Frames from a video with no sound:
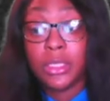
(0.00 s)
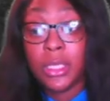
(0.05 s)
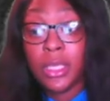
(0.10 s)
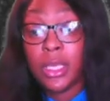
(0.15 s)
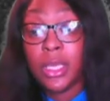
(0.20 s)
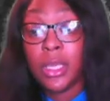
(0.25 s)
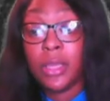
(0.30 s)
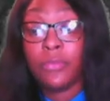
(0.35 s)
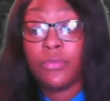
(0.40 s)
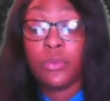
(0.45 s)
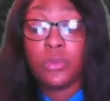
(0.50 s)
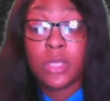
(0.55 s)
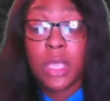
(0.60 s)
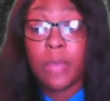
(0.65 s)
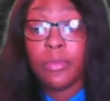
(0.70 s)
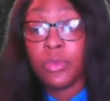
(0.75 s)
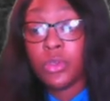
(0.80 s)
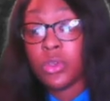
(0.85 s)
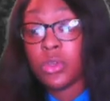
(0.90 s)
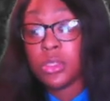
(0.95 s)
did, if you
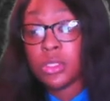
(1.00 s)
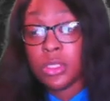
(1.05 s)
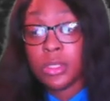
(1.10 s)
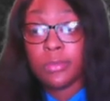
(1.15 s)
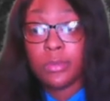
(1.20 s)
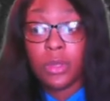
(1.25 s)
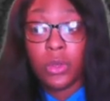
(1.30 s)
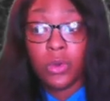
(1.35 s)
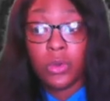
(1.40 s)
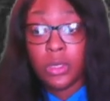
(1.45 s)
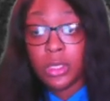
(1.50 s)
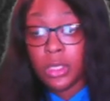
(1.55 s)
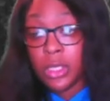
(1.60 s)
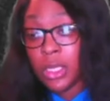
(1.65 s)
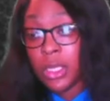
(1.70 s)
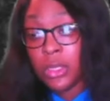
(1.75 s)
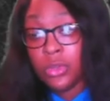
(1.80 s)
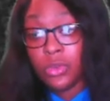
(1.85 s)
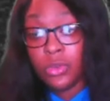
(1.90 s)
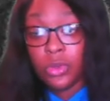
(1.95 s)
type in your zip code and
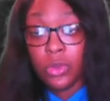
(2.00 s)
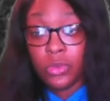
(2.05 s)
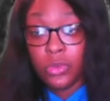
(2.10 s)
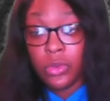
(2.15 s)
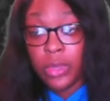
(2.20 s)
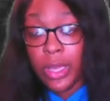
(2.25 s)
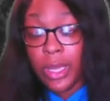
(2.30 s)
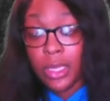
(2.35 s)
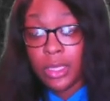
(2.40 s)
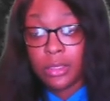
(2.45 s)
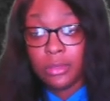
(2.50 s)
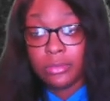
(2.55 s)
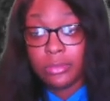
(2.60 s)
then you know you got